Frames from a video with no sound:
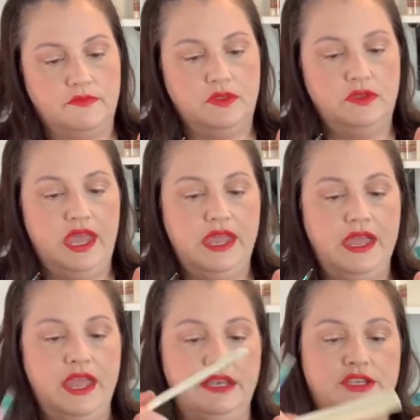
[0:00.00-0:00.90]
Okay,
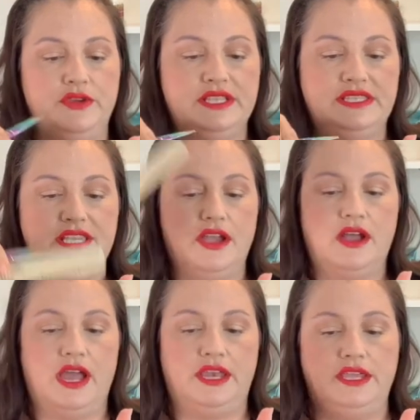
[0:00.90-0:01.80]
and you can see our
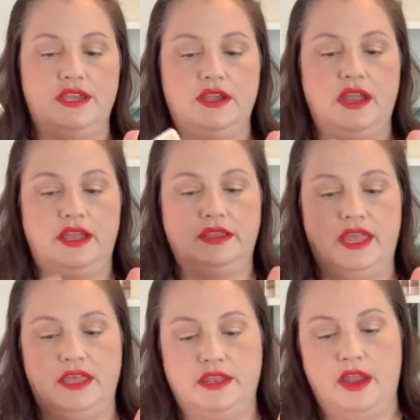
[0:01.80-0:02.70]
guide here and
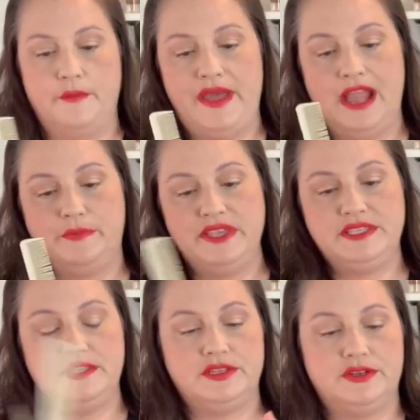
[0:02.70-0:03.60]
that our back
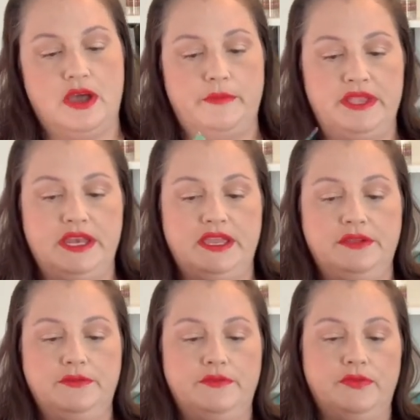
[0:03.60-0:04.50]
pieces are not
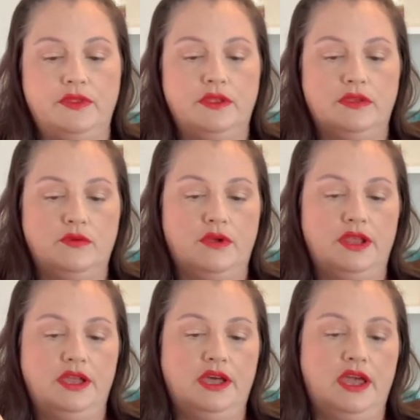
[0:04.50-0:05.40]
meeting. We're
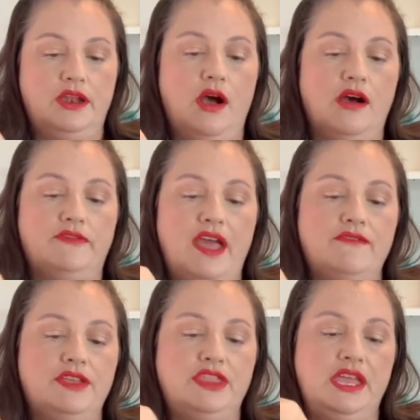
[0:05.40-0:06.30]
gonna cut off
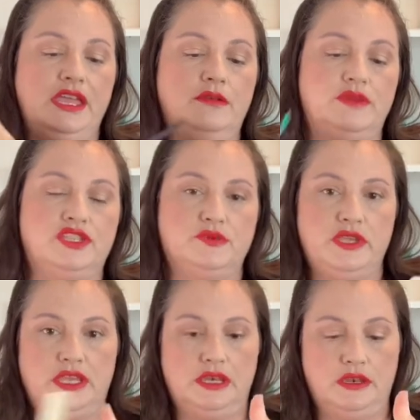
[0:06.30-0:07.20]
everything in
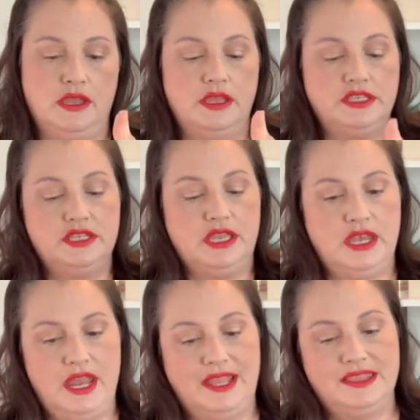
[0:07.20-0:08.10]
between to
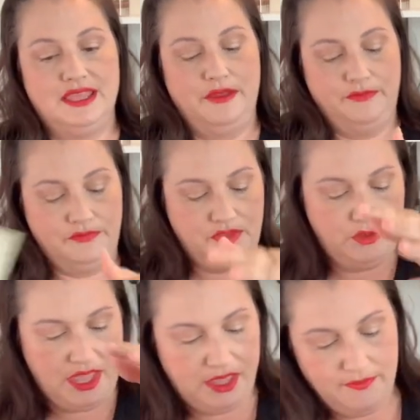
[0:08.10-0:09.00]
connect them,
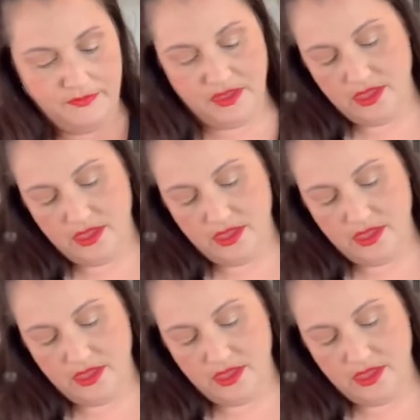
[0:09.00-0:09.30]
okay?